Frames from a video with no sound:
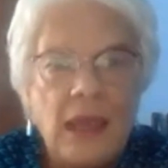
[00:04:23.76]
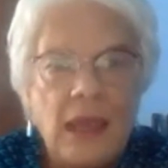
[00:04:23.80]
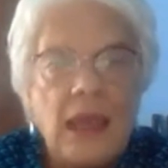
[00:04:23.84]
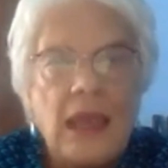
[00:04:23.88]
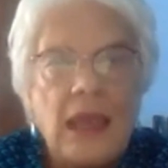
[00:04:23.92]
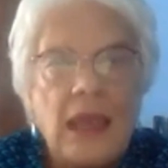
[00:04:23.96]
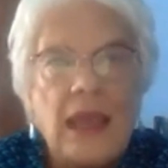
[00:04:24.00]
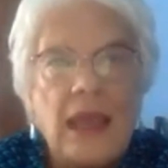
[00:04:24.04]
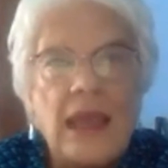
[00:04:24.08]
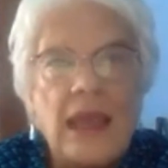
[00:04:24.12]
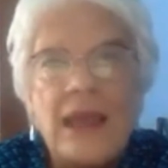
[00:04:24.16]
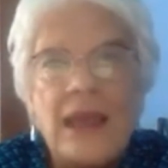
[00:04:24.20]

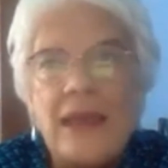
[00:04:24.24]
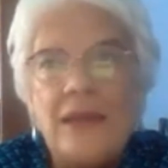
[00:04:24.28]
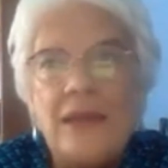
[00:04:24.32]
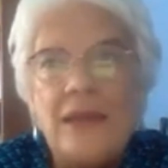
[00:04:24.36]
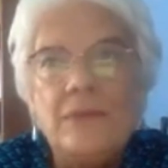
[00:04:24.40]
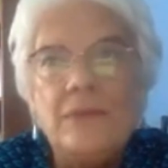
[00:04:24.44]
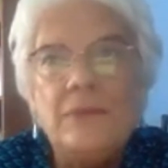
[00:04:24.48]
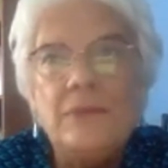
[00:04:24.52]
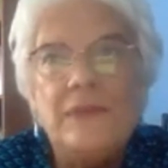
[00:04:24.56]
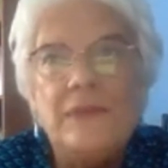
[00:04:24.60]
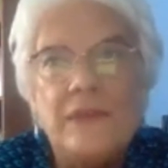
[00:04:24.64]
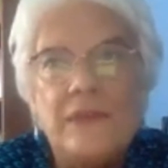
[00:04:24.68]

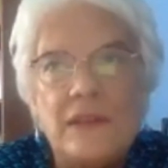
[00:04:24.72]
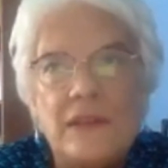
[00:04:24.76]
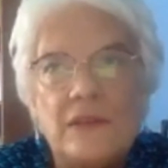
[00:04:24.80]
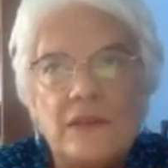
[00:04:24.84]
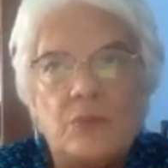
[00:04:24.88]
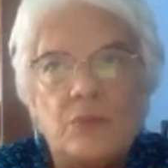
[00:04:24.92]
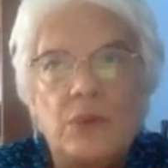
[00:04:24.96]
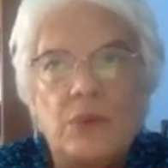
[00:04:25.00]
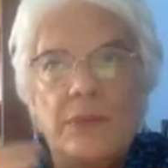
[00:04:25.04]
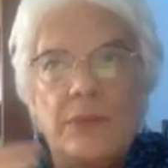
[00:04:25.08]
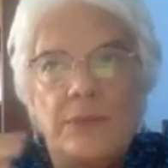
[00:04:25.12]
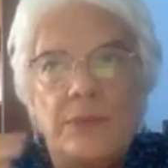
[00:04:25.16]
And
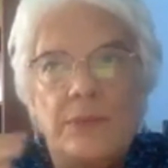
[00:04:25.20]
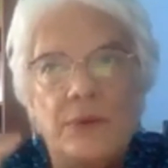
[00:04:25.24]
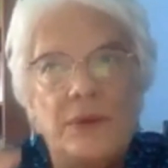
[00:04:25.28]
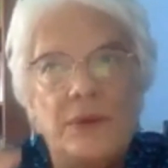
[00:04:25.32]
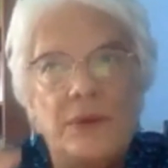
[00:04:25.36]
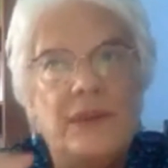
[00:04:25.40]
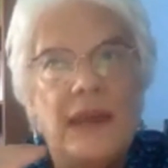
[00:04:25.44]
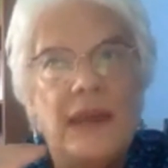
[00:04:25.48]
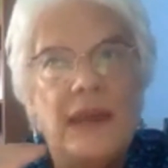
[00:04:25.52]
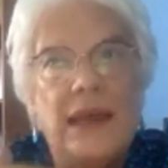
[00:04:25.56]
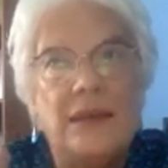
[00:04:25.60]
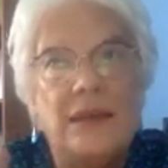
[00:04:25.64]
since we
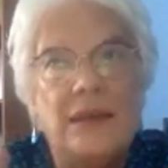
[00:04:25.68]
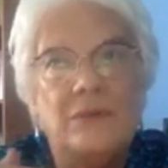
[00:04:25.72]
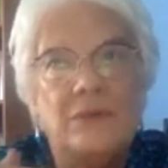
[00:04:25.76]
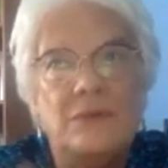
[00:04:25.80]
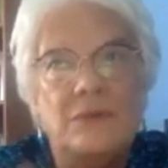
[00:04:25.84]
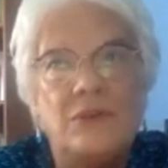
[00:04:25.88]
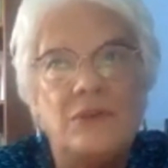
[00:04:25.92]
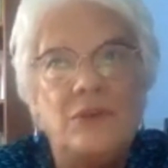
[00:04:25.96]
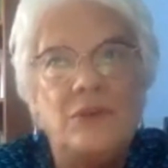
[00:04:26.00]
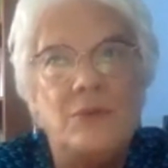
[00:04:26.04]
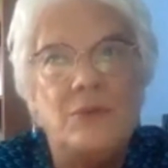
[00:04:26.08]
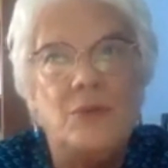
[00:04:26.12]
put that
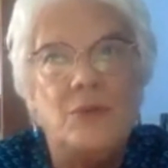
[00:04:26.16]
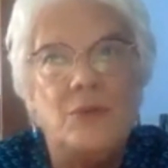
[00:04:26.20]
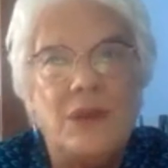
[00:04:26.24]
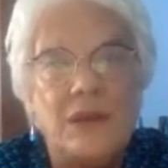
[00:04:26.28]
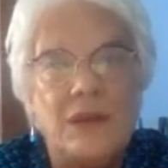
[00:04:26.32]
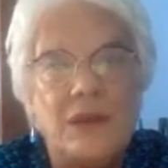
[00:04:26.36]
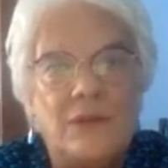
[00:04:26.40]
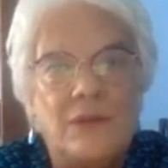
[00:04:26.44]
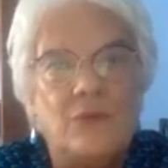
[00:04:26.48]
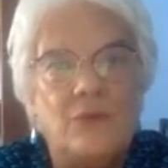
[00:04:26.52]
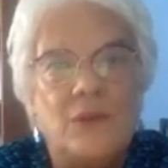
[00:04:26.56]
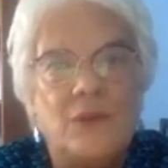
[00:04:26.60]
human
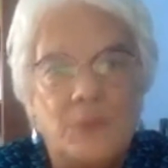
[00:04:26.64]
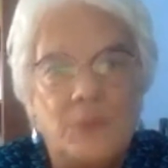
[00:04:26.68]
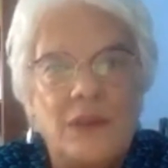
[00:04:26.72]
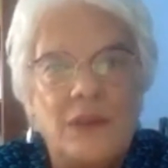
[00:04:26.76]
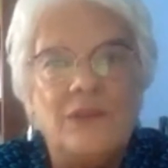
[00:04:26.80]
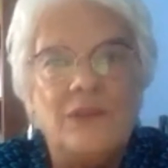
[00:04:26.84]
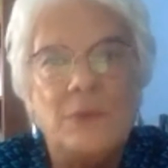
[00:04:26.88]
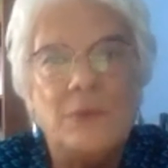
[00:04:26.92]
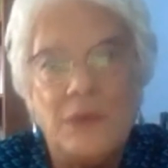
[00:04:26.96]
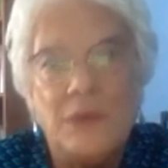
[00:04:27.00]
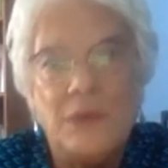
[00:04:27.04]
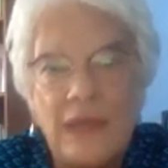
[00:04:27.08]
rights and
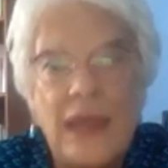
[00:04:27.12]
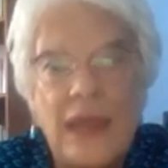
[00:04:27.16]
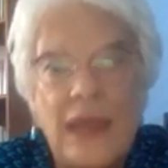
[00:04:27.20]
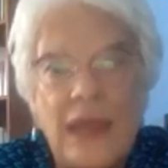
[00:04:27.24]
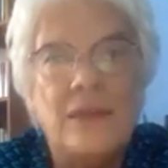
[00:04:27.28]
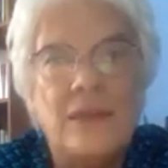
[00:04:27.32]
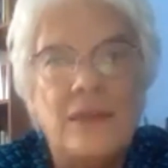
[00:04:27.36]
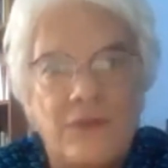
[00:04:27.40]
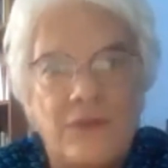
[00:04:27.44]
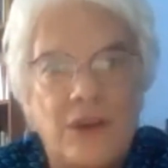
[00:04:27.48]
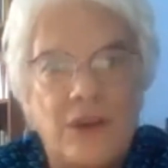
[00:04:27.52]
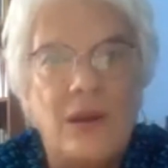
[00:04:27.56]
responsibility at
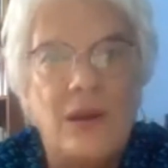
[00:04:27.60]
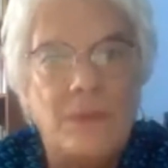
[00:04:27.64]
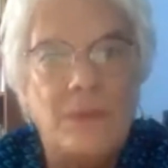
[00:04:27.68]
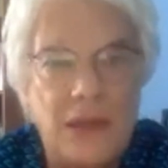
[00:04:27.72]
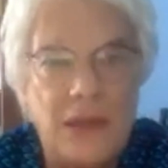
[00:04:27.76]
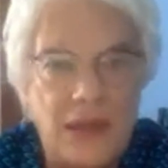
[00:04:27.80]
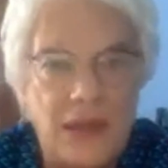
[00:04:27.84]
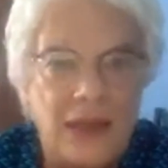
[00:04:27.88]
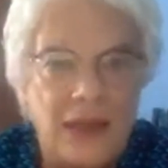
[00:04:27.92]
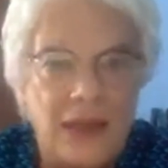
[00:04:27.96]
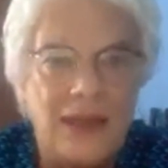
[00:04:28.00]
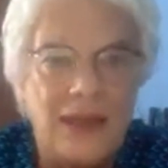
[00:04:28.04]
the very
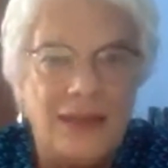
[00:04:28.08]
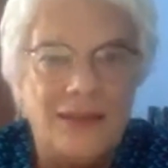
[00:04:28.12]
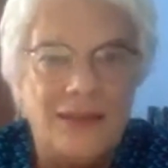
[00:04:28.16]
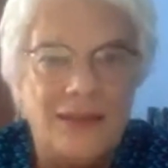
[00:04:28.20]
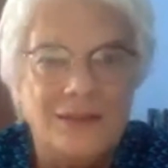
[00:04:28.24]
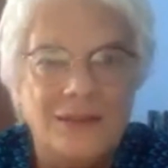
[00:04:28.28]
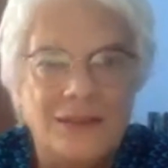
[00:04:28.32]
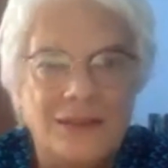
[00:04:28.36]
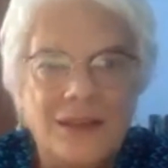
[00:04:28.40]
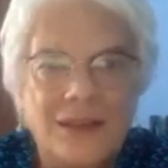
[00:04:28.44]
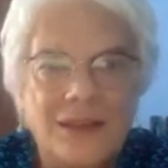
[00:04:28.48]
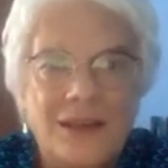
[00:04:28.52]
beginning,
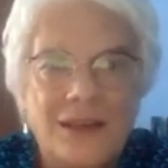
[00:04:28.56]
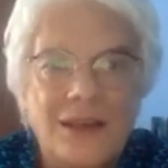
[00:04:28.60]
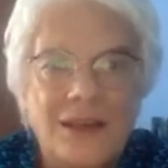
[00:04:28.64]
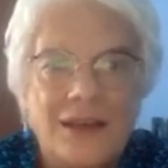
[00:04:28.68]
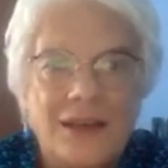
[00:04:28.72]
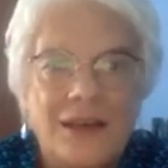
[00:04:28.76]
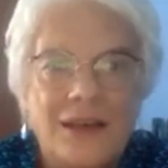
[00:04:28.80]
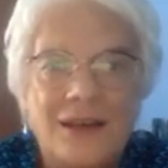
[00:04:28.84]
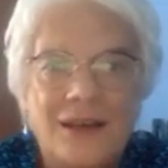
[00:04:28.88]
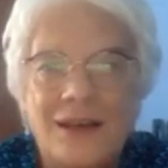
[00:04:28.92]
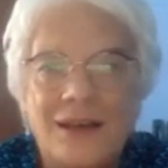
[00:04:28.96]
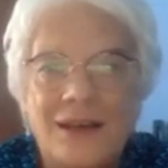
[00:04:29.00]

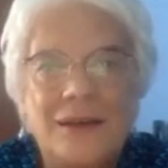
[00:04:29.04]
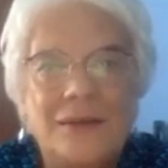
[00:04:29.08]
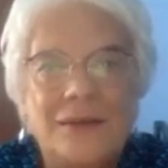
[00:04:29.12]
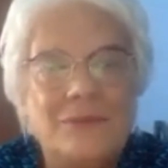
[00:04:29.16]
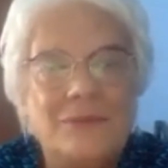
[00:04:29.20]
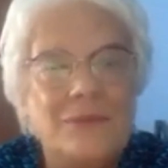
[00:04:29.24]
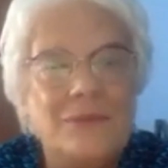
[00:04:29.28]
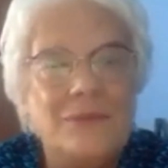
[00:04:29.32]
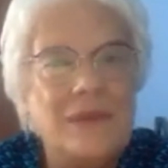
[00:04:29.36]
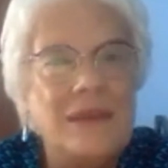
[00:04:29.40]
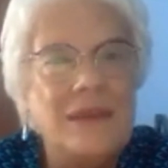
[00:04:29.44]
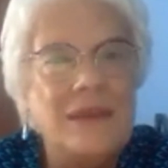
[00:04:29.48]

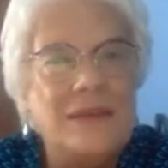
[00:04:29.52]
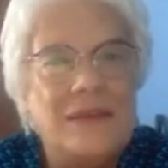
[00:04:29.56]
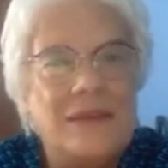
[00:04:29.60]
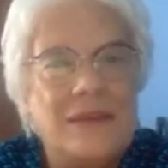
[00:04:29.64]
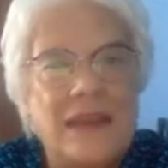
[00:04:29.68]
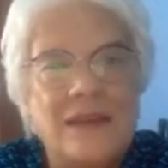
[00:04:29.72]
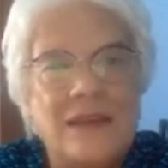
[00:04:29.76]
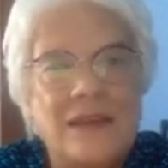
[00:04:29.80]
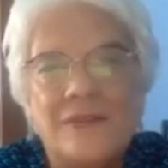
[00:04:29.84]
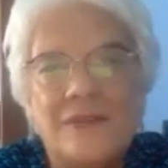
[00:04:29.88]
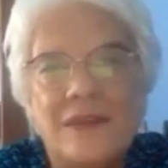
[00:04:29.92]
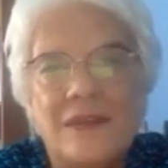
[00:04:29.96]

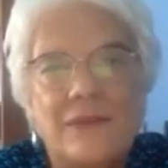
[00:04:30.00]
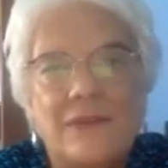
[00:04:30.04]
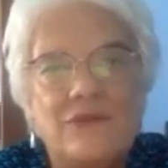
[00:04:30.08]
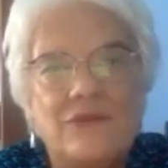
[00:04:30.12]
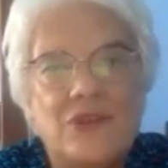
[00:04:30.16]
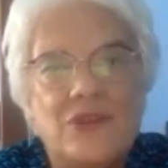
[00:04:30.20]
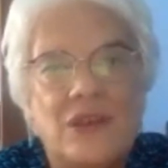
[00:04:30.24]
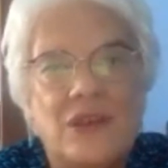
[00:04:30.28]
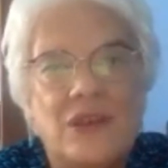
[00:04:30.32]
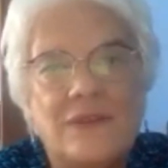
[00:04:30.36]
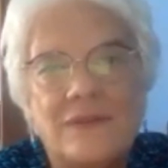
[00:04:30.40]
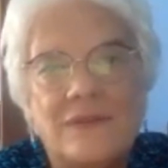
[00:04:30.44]
things have
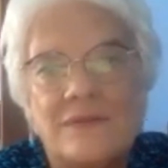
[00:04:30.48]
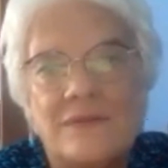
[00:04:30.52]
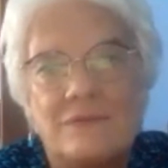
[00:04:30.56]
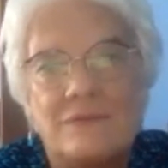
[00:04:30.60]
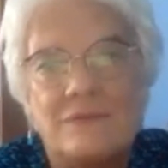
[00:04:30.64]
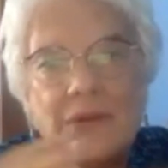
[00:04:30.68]
just